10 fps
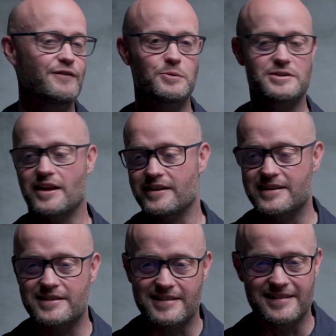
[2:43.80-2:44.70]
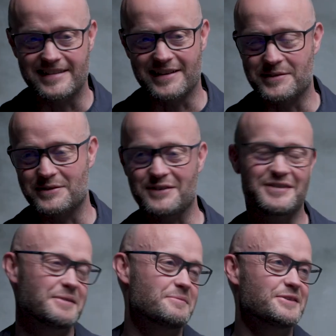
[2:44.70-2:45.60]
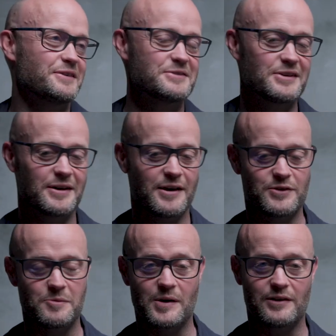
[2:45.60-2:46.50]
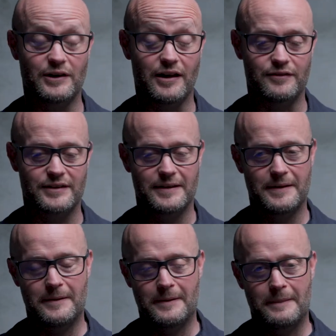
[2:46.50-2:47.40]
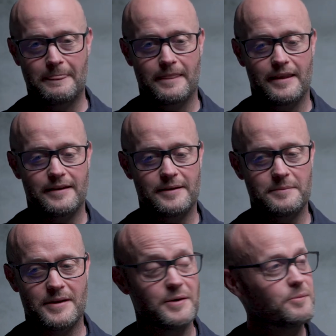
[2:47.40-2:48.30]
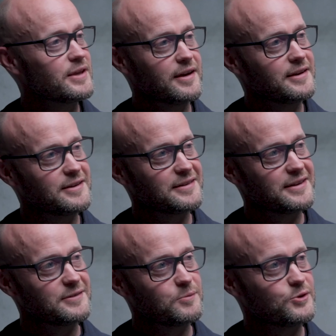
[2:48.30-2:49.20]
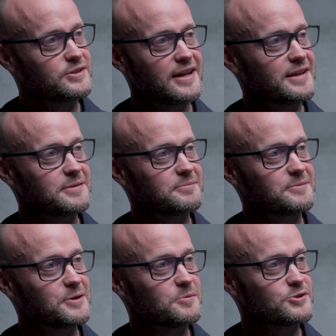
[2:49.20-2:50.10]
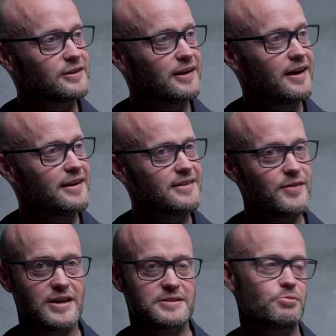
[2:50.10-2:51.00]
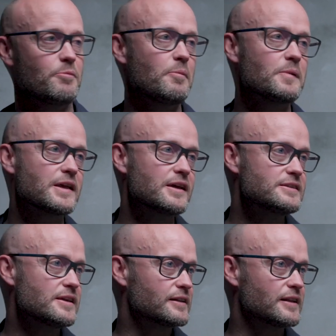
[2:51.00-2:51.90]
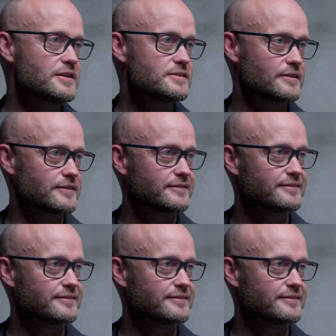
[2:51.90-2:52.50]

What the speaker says: everyone's like kissing these eyes, having a bit of a laugh. And then one day it comes online. Then that's probably a year later.